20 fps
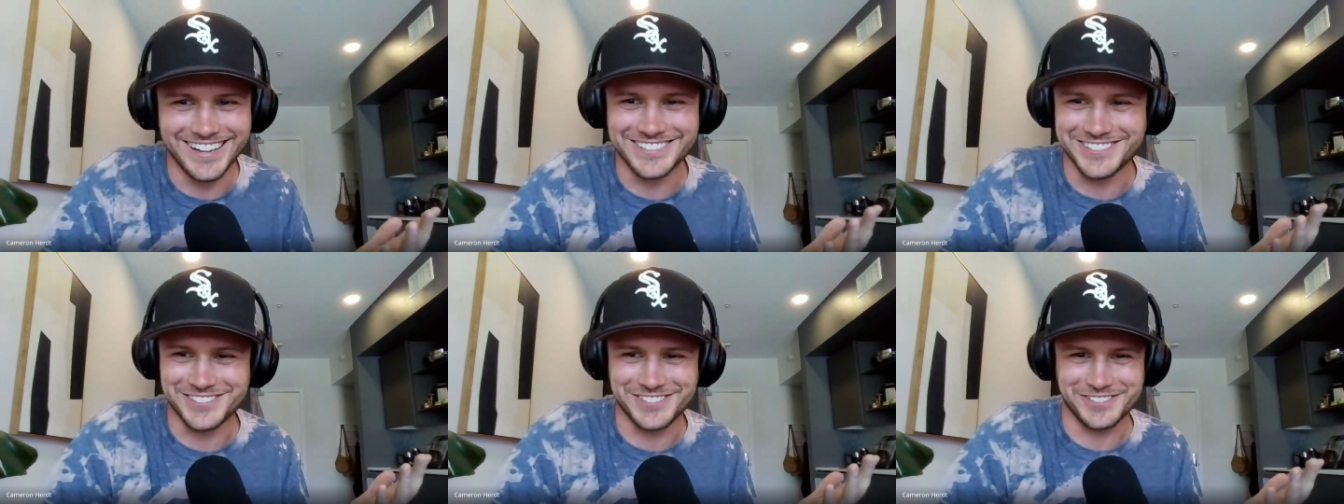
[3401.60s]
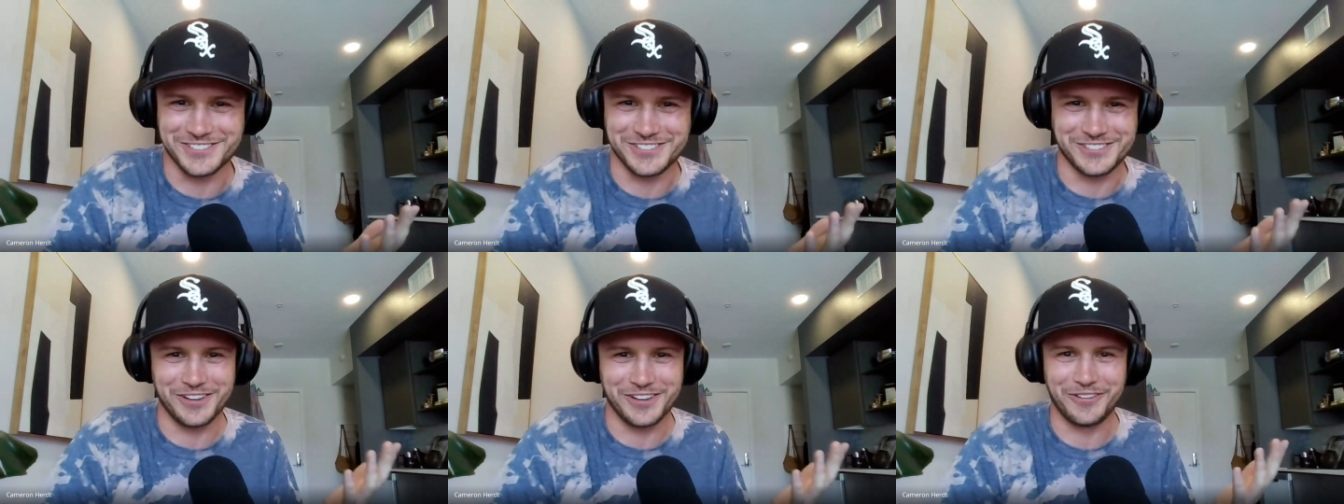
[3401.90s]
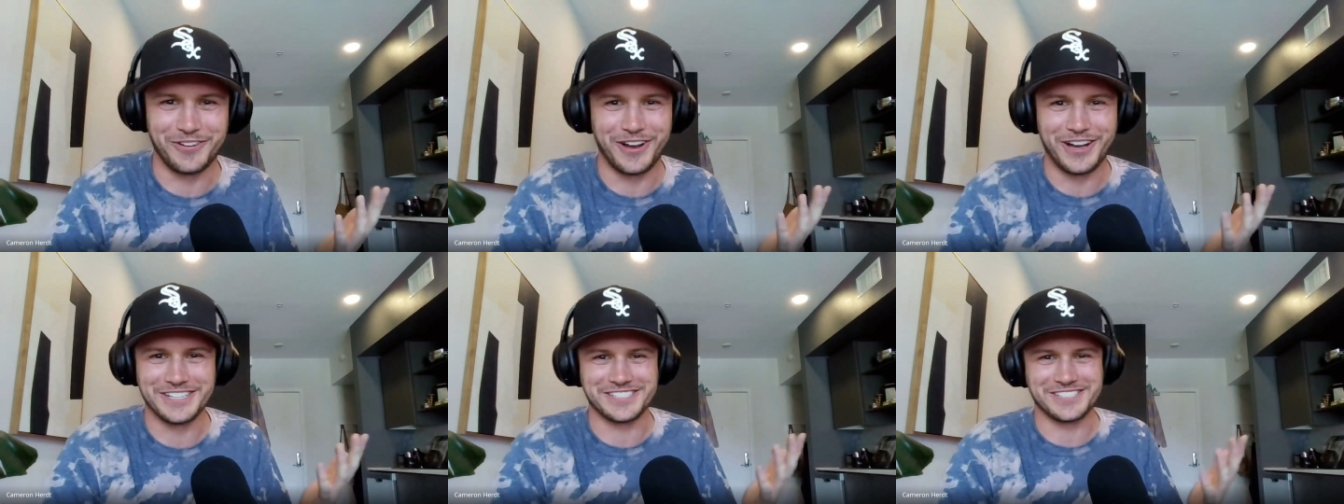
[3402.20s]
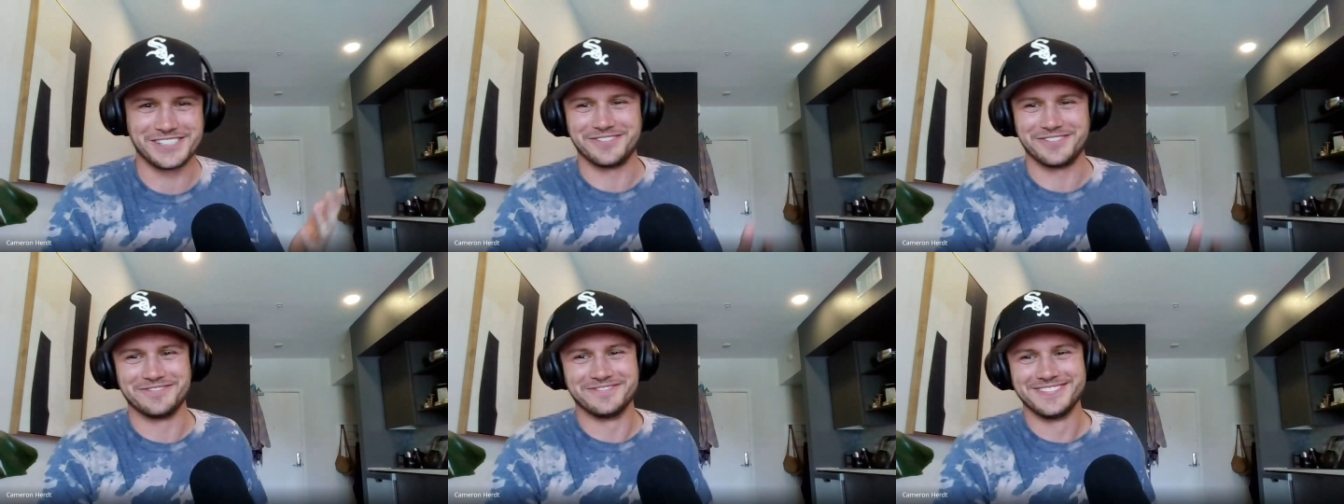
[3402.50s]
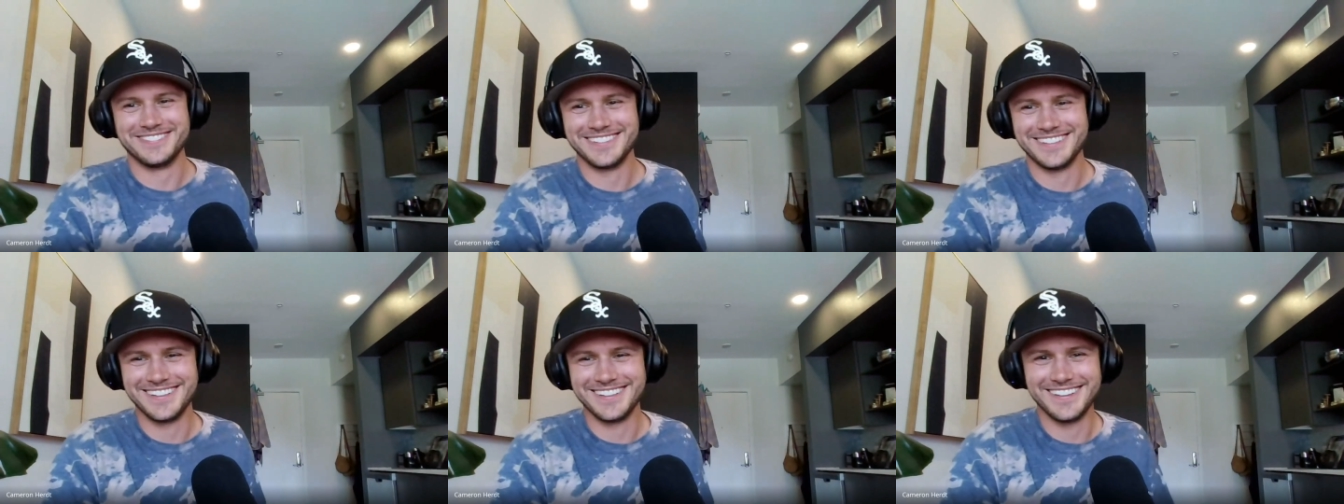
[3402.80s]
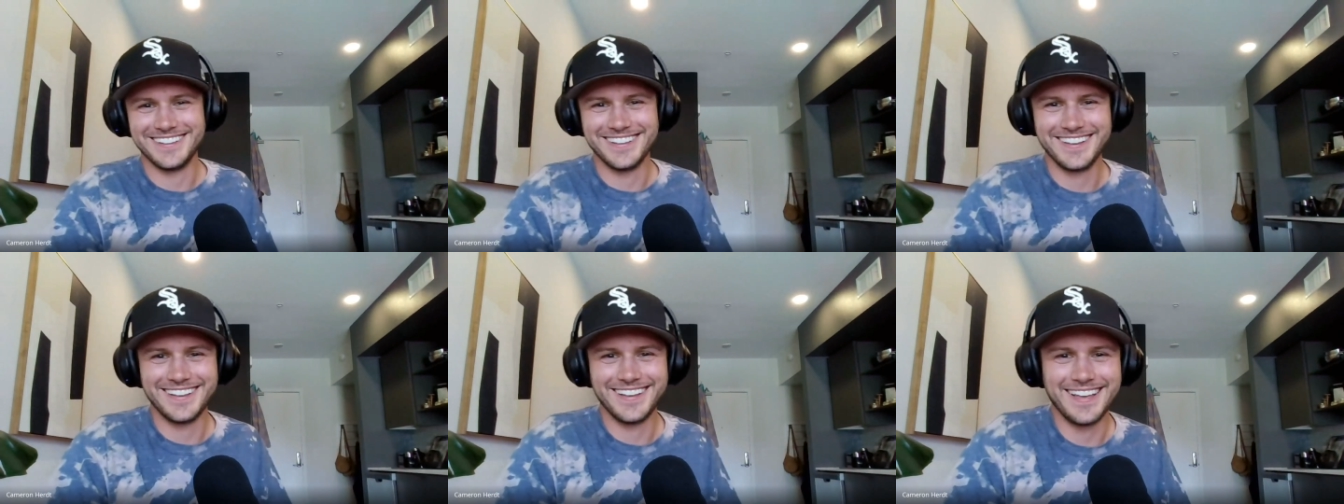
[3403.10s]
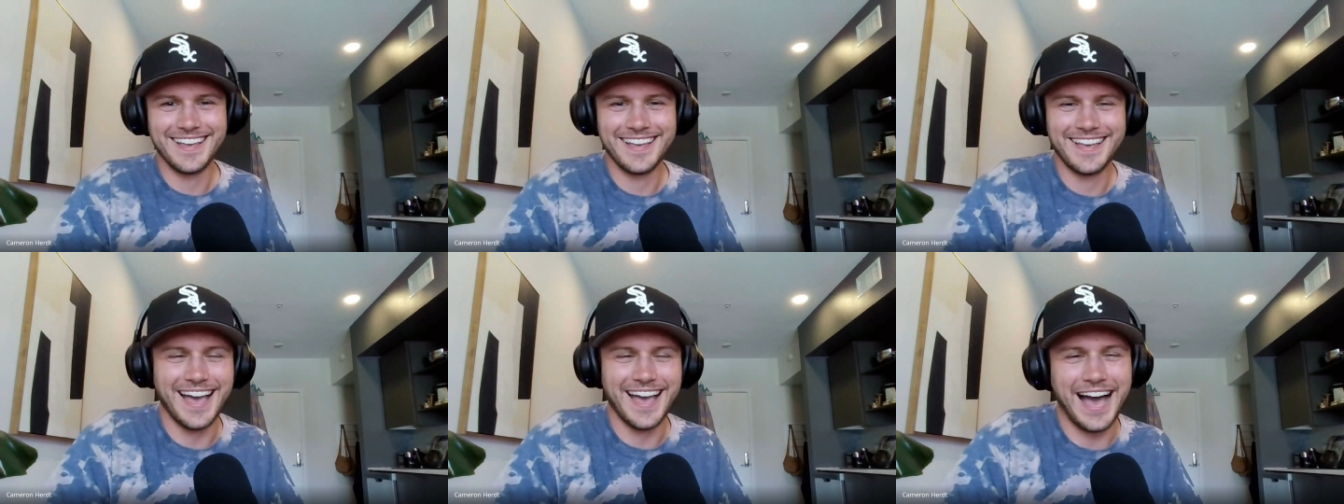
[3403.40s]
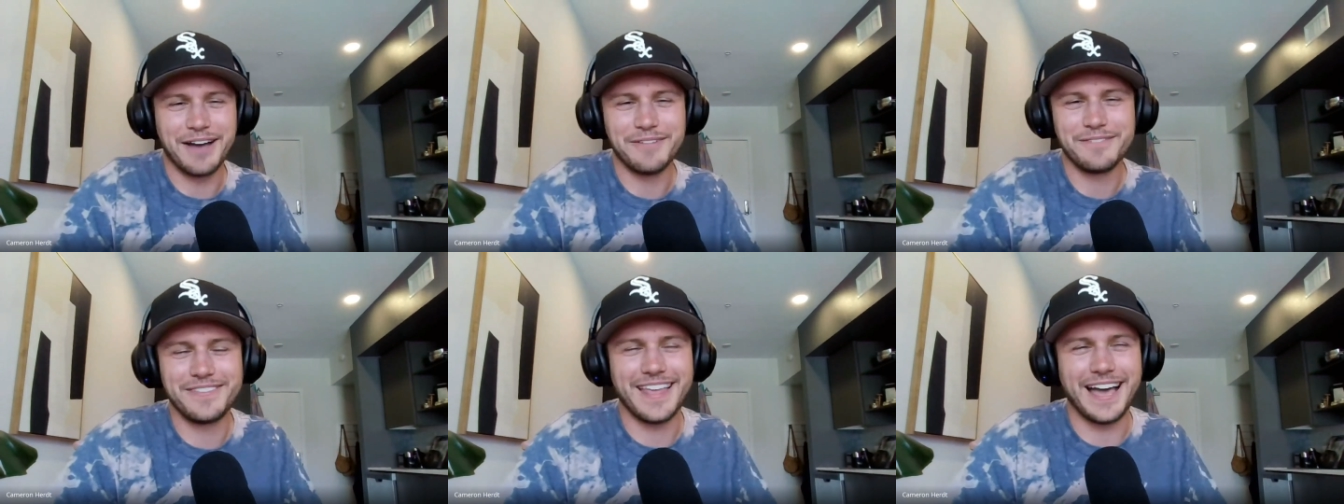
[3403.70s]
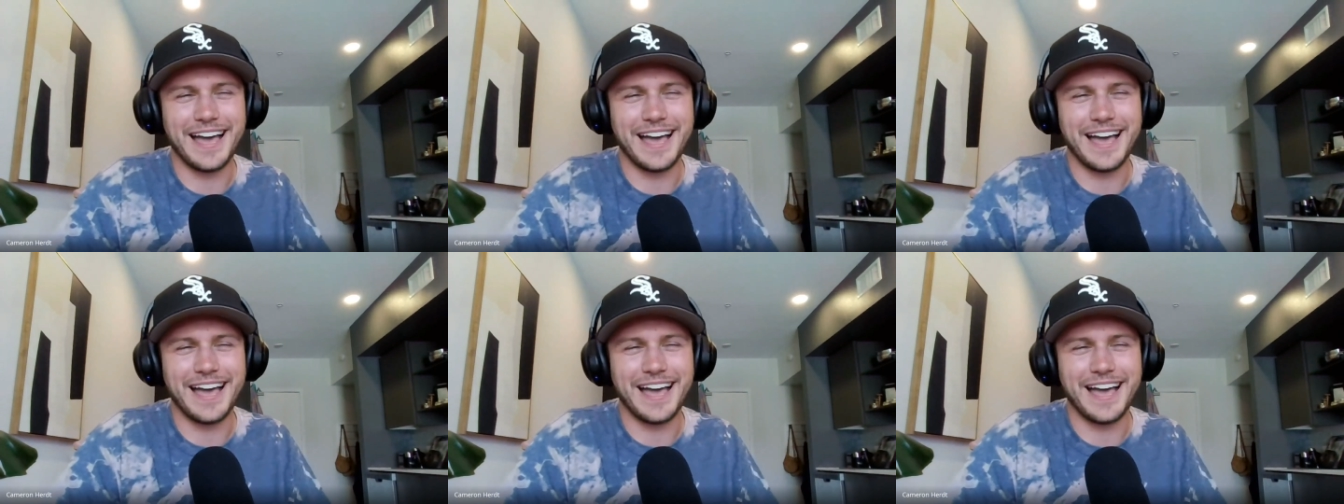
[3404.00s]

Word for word: Concerts are so awesome. I,